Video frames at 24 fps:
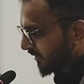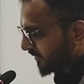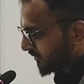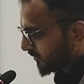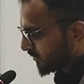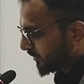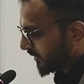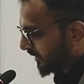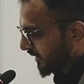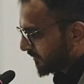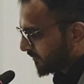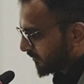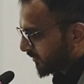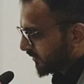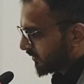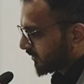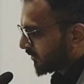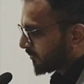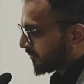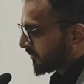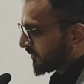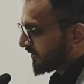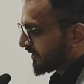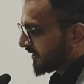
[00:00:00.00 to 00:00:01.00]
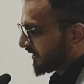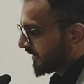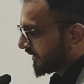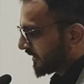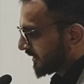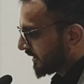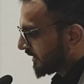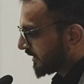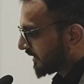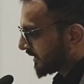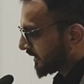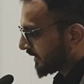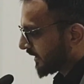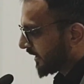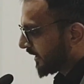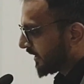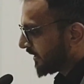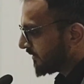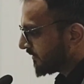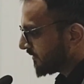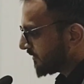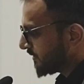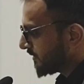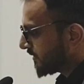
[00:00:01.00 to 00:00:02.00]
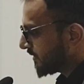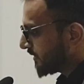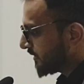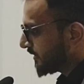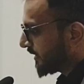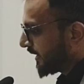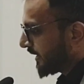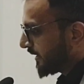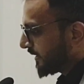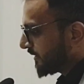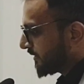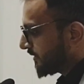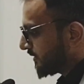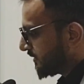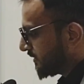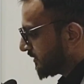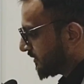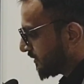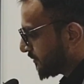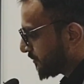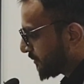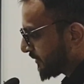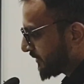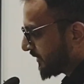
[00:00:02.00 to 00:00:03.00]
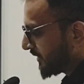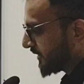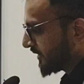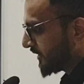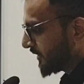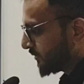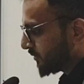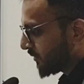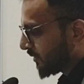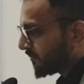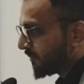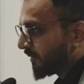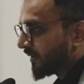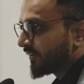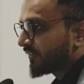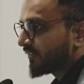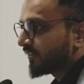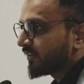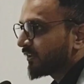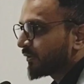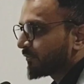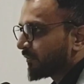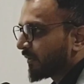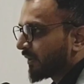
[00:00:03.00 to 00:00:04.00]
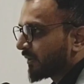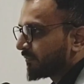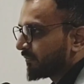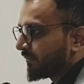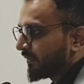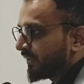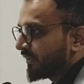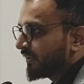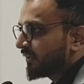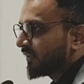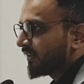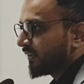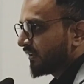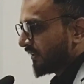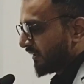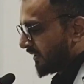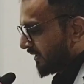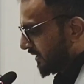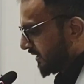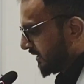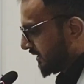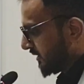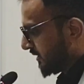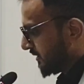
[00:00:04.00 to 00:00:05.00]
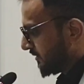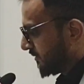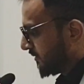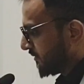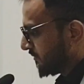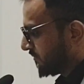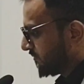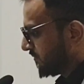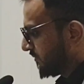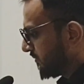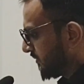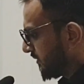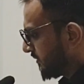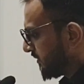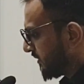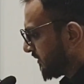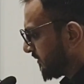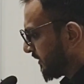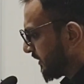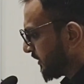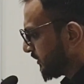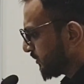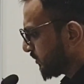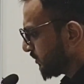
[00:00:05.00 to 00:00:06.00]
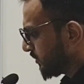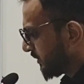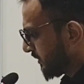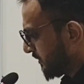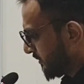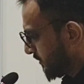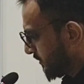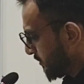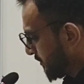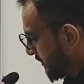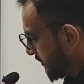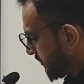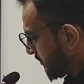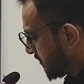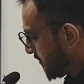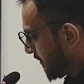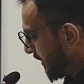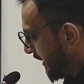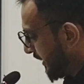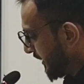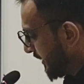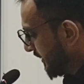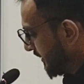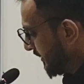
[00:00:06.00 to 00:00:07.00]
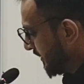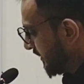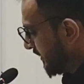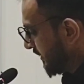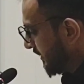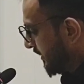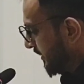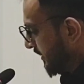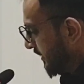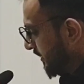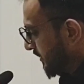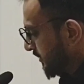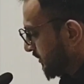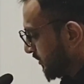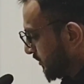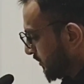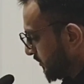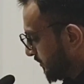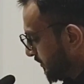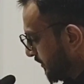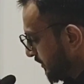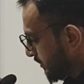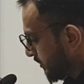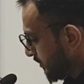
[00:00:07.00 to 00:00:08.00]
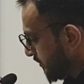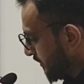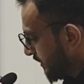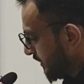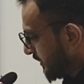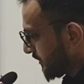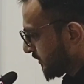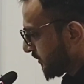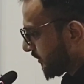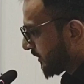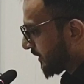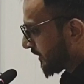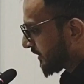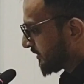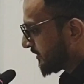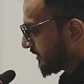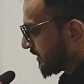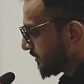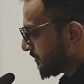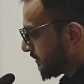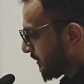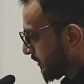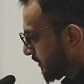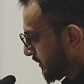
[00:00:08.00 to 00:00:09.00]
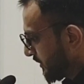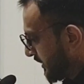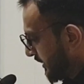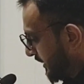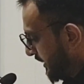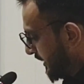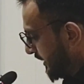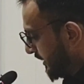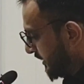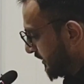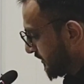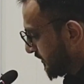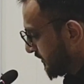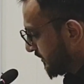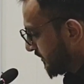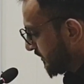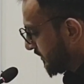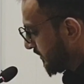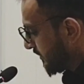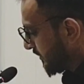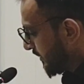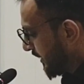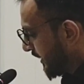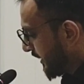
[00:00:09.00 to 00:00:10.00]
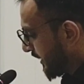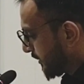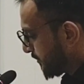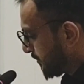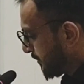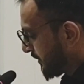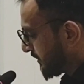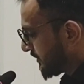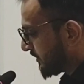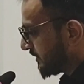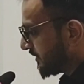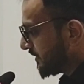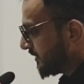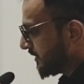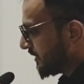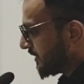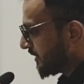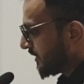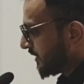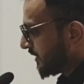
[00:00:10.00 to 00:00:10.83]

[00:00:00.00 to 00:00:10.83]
today I am going to present a case that presented to our medicine department 2 months back. So first of all, introduction about the case and the patient.